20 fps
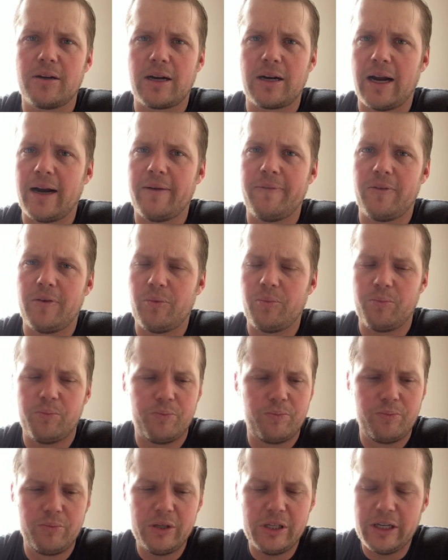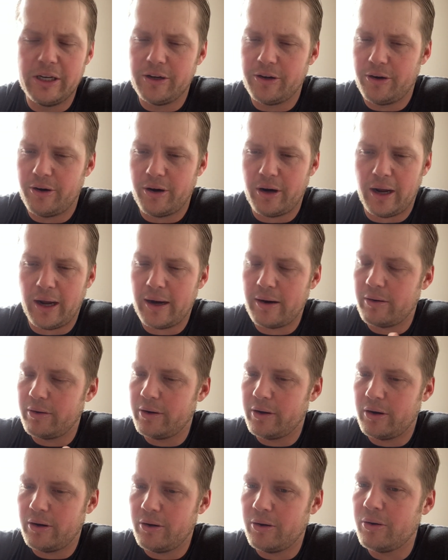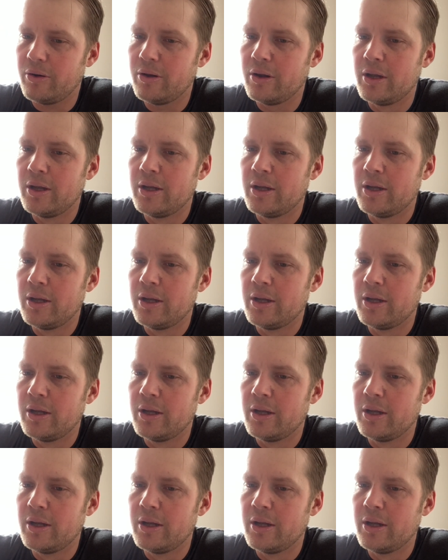kind of a year. I don't know.